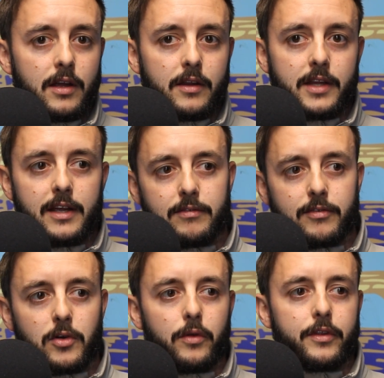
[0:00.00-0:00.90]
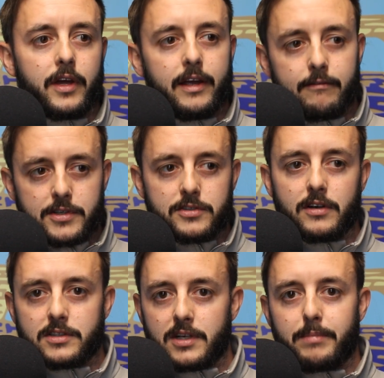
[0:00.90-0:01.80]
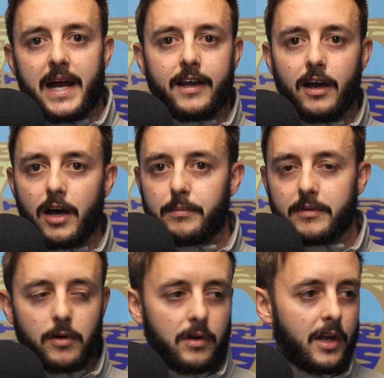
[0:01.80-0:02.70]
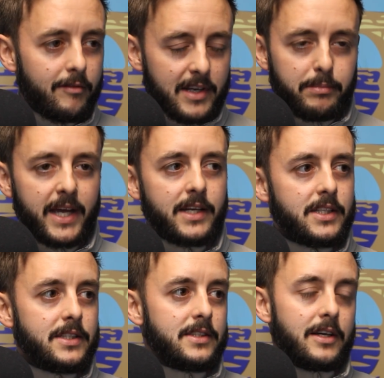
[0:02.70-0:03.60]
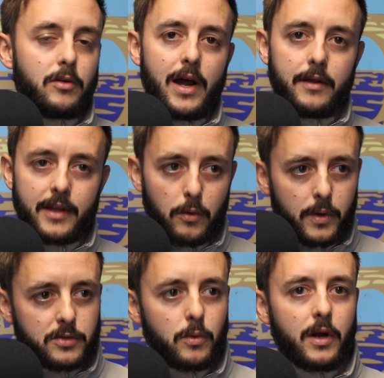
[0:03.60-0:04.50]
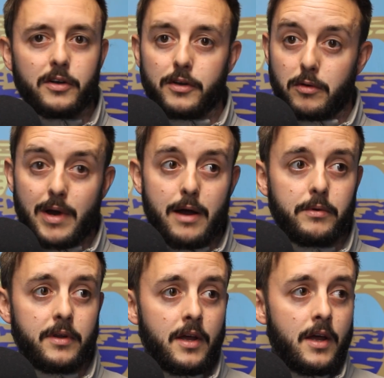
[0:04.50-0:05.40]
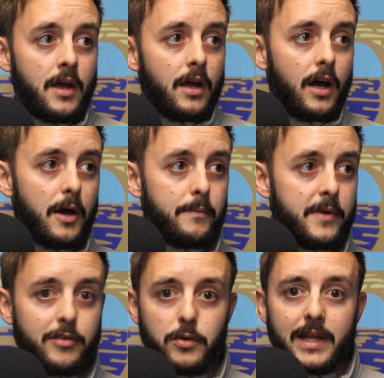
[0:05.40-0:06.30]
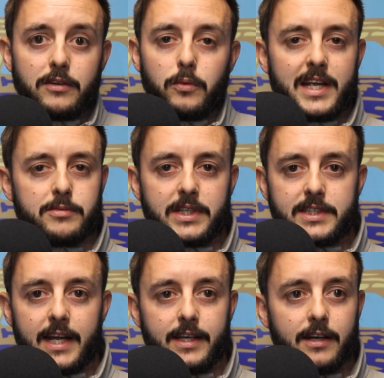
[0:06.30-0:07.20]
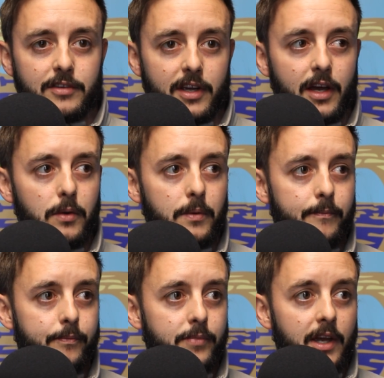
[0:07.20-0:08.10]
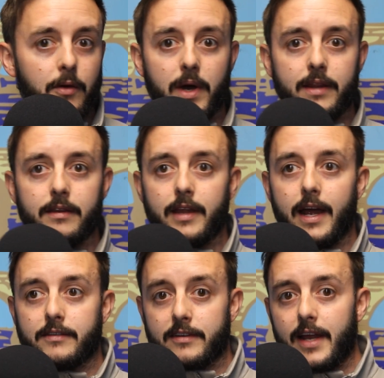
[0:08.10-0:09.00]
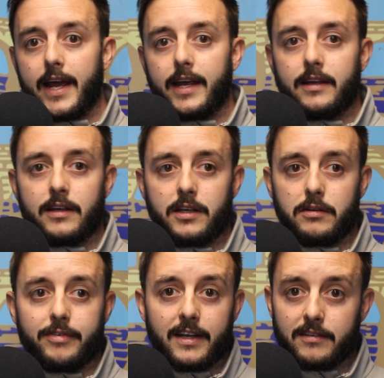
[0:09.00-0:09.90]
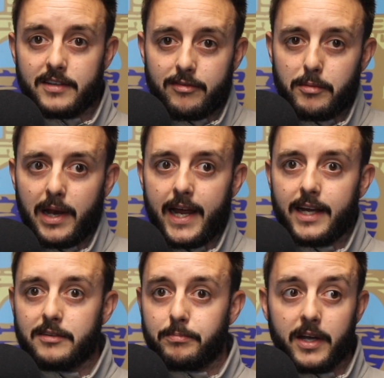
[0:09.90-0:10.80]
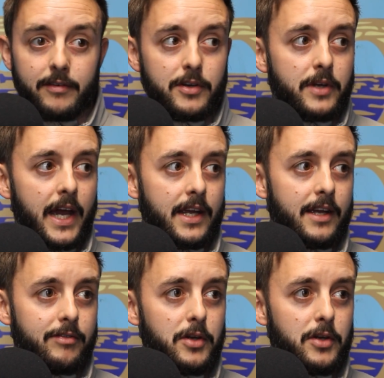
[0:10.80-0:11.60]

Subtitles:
They've got the infrastructure to back it up. They've got lovely pitches. They're always working on the ground. If you went to Westbury 10 years ago, it went there today, you'd think it's a different place. But if you came